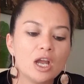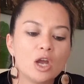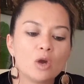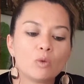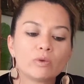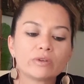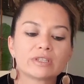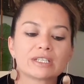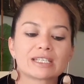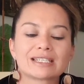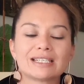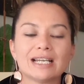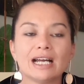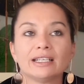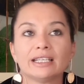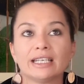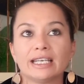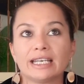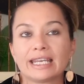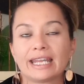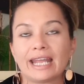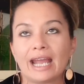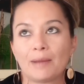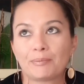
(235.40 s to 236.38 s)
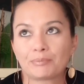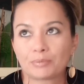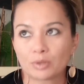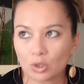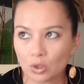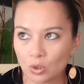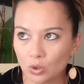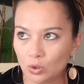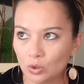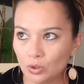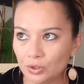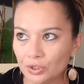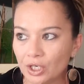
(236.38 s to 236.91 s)
With the sun in
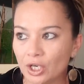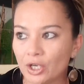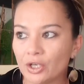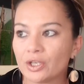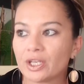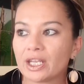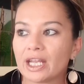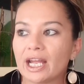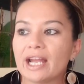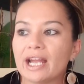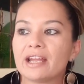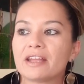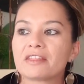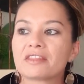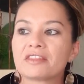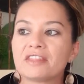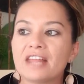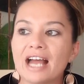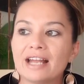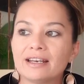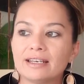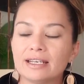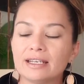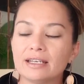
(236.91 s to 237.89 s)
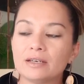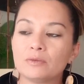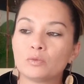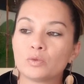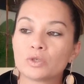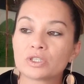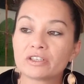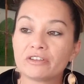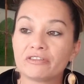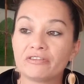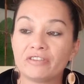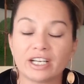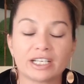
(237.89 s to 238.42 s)
Capricorn, okay, that
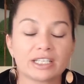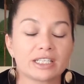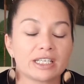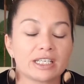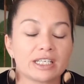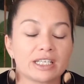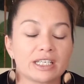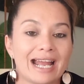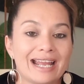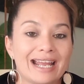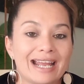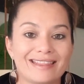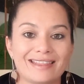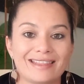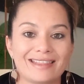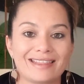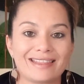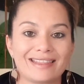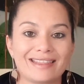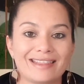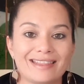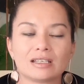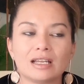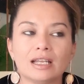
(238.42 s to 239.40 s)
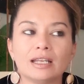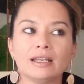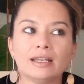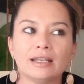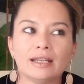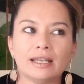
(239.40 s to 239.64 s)
was affecting 8th house.